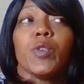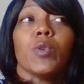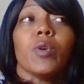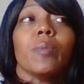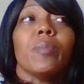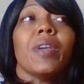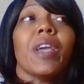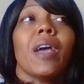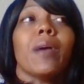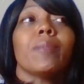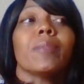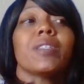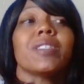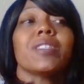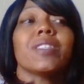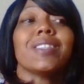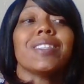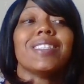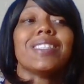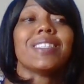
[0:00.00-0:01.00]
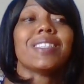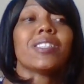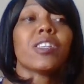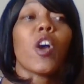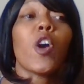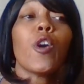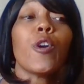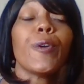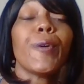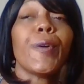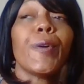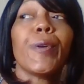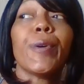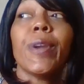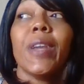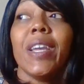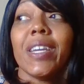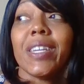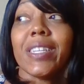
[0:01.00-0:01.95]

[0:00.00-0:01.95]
You'll be able to